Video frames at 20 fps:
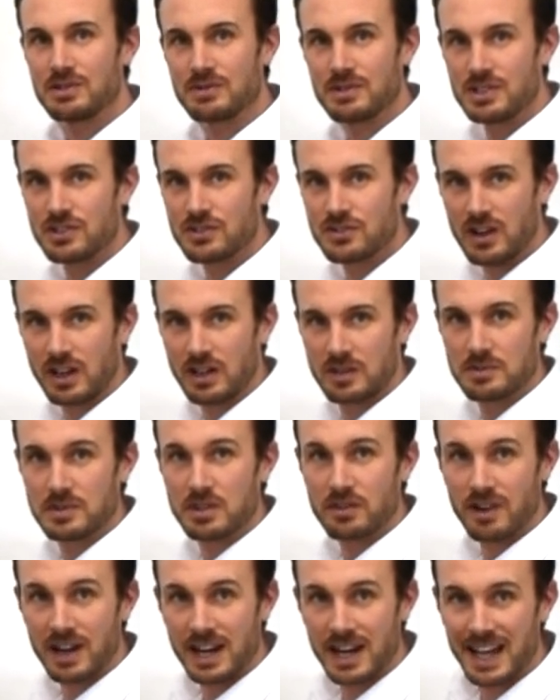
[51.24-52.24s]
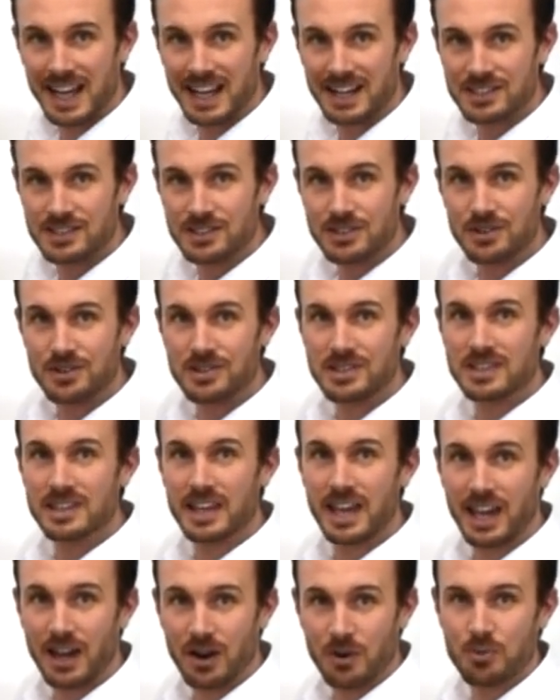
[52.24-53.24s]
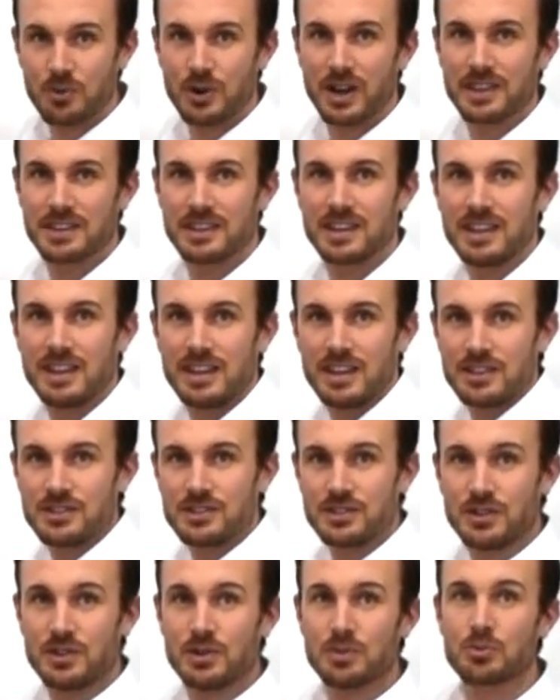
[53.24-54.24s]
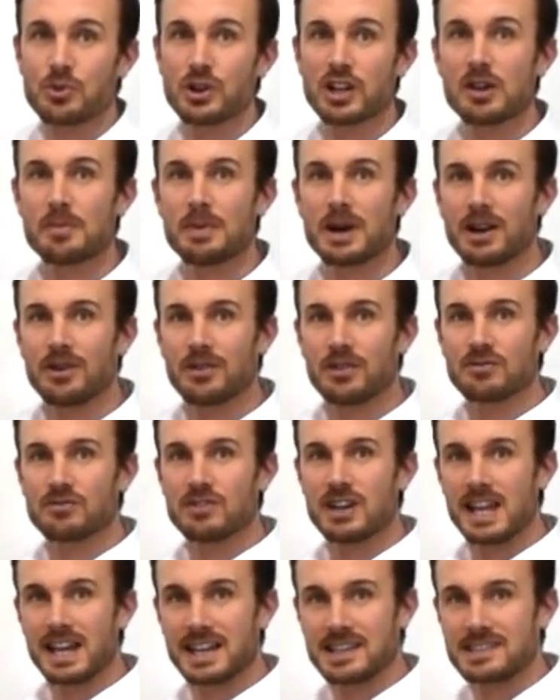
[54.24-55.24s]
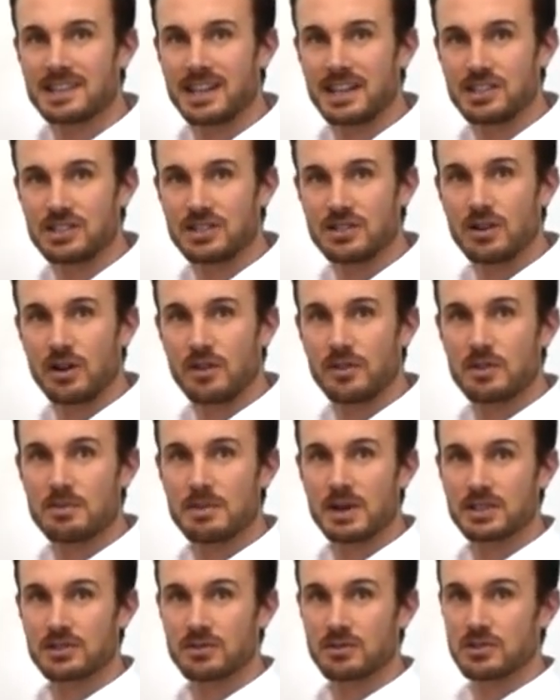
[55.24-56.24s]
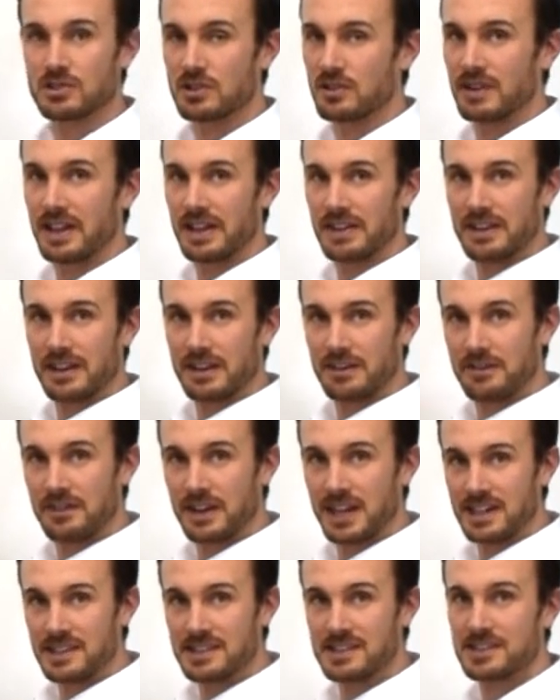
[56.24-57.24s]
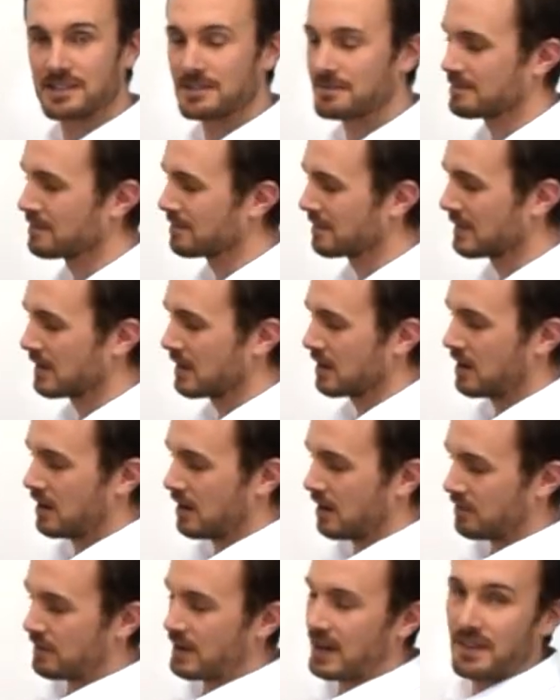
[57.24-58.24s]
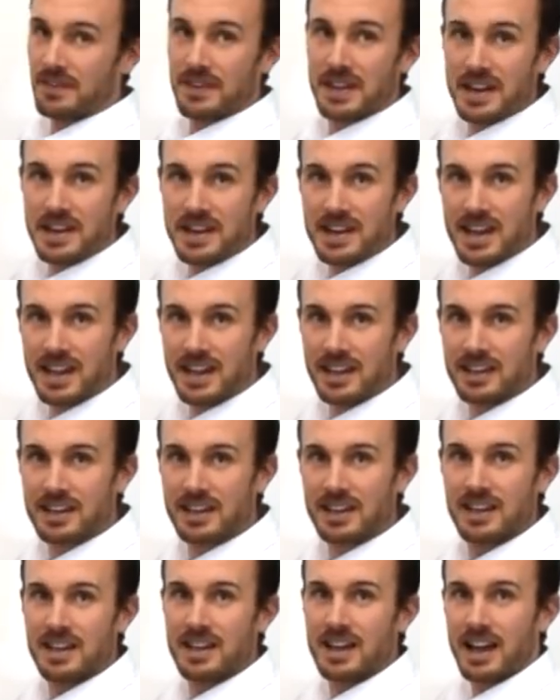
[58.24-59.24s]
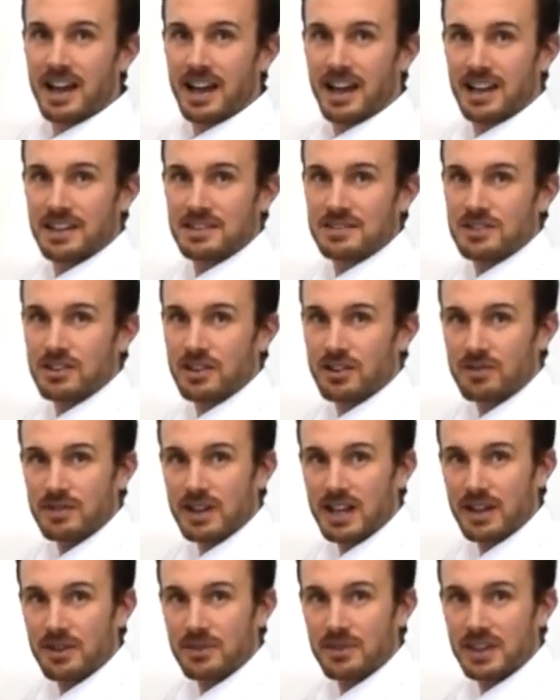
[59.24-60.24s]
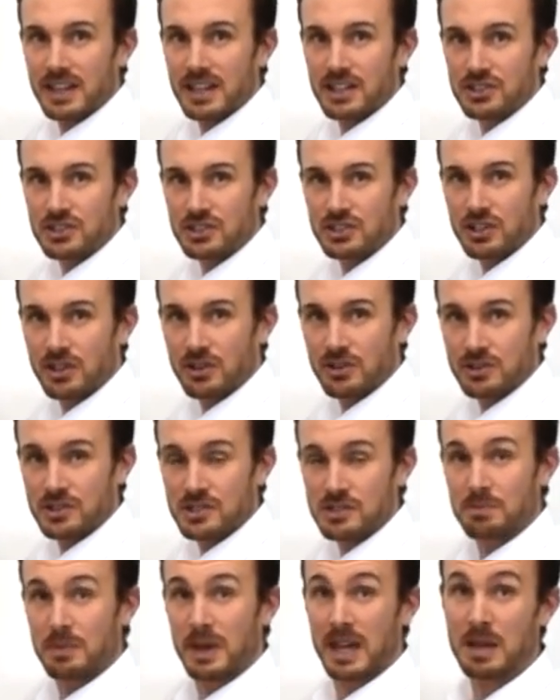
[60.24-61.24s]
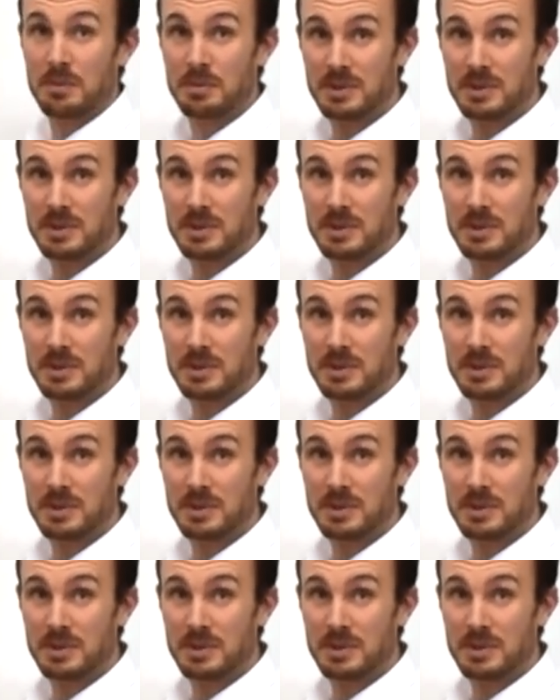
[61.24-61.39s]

to instruct them to relax using their out breath to bring about relaxation of the muscles around their face, around their neck, and around their shoulders, paying